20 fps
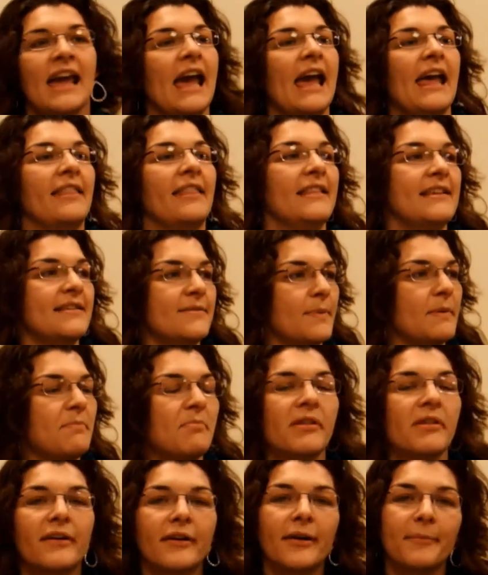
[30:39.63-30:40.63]
And these
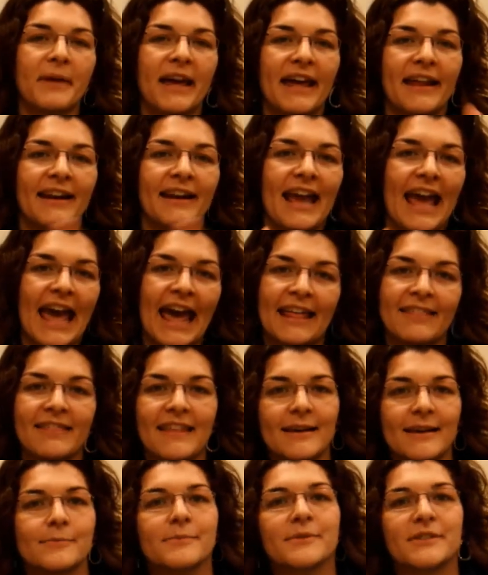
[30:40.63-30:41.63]
people are gonna add
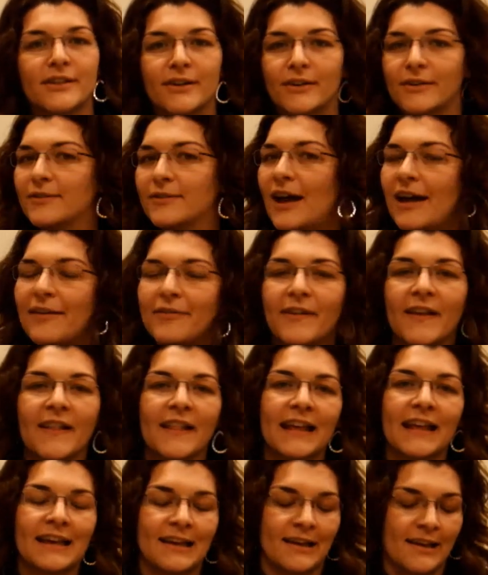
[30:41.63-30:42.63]
them. So I feel
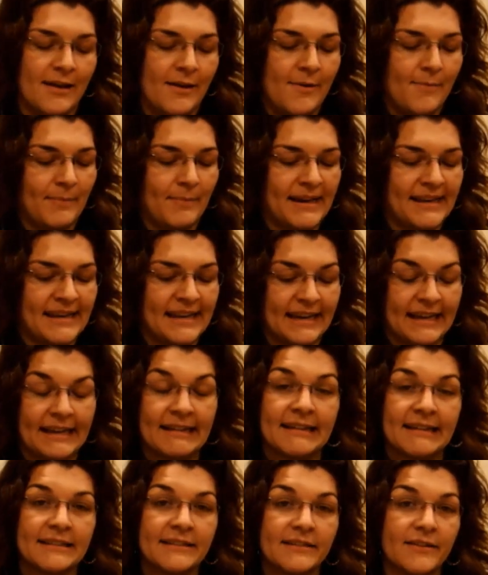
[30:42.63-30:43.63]
like my
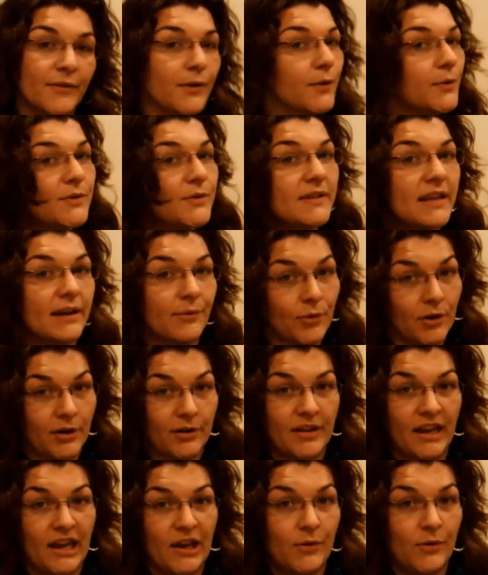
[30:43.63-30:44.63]
knitting list of who's
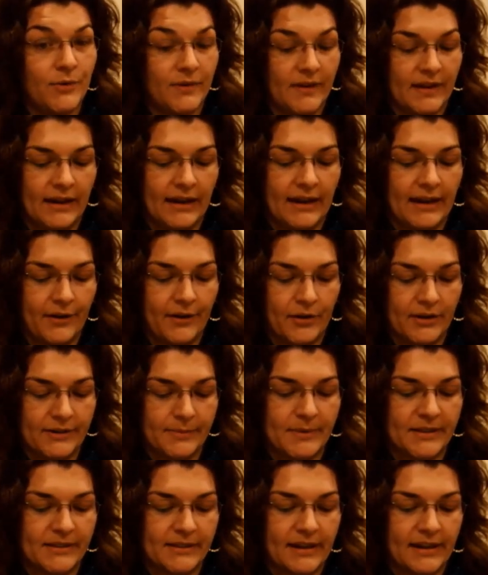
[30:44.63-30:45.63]
knit-worthy, who's gonna get a
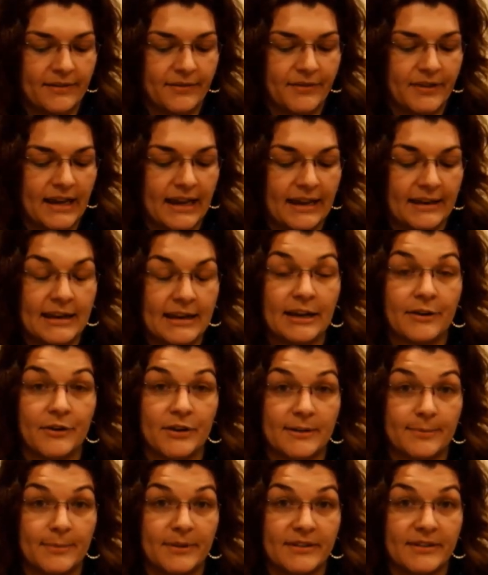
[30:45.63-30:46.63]
Christmas gift, hand-knit
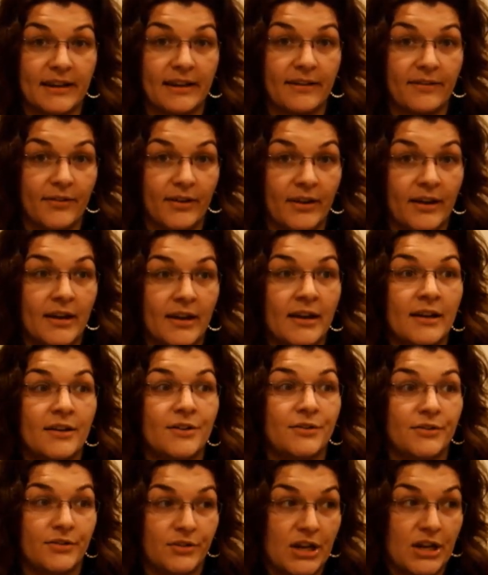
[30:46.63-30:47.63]
Christmas gift,
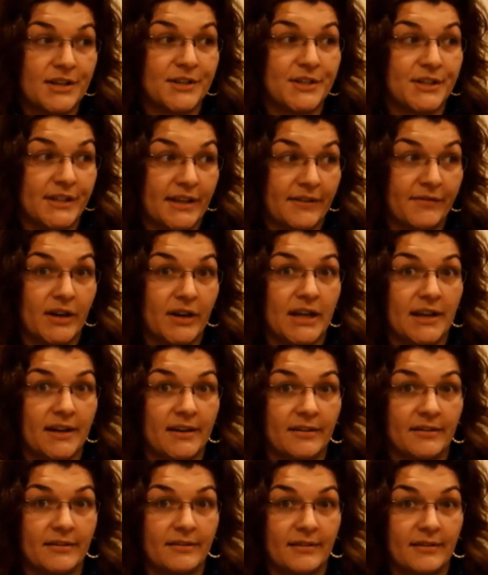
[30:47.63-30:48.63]
changes every
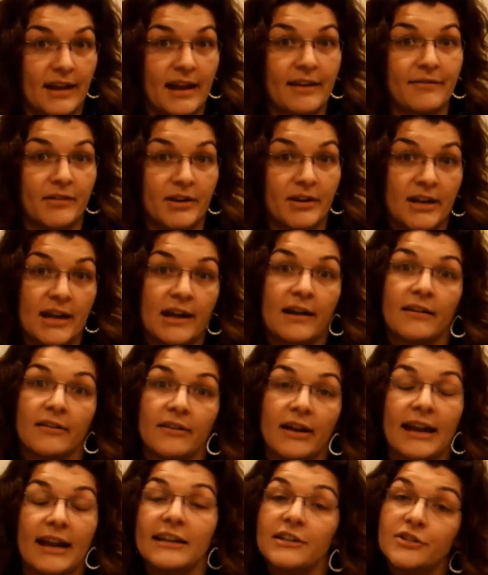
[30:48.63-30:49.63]
year.
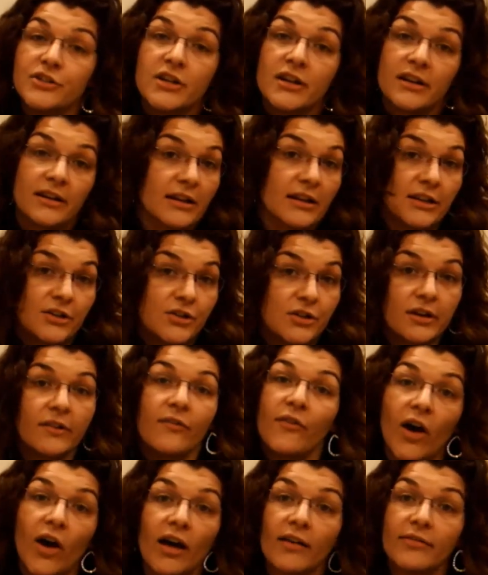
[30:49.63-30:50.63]
And it should. It should
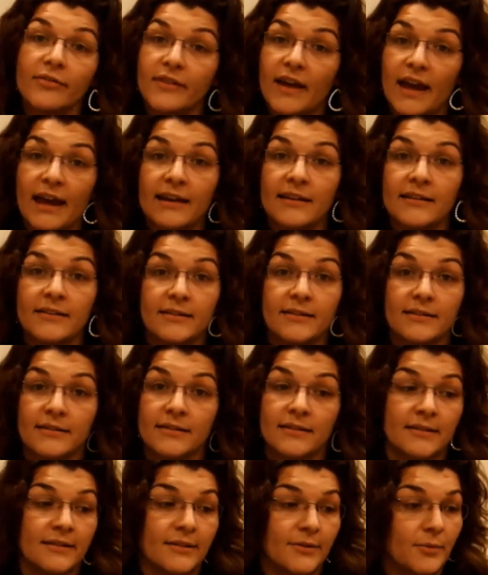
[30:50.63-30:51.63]
evolve. As
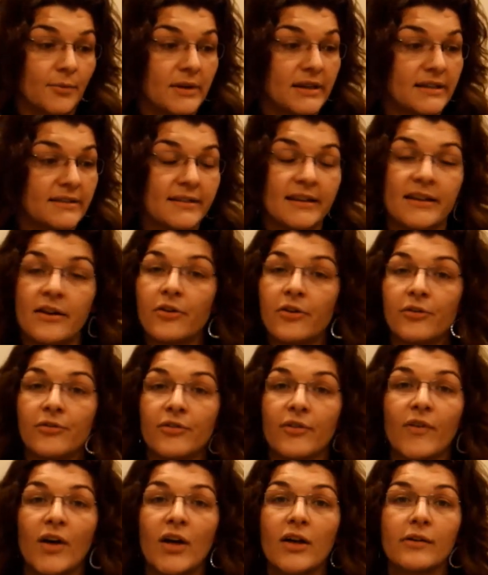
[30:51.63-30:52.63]
we as
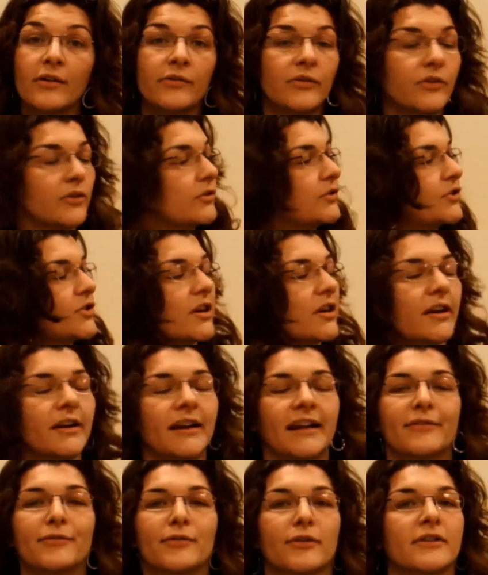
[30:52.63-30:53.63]
knitters evolve, so should our
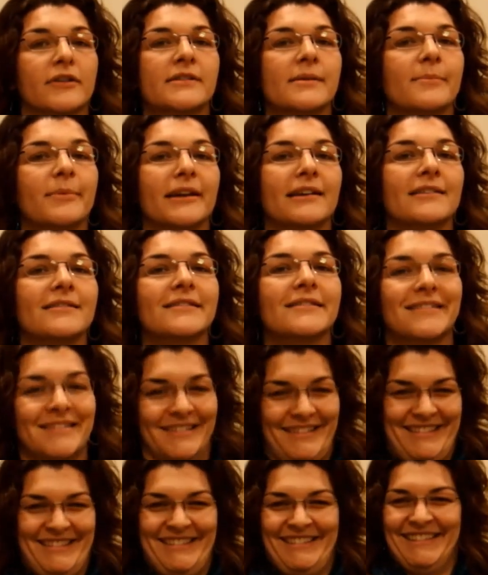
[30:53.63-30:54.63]
gift recipients.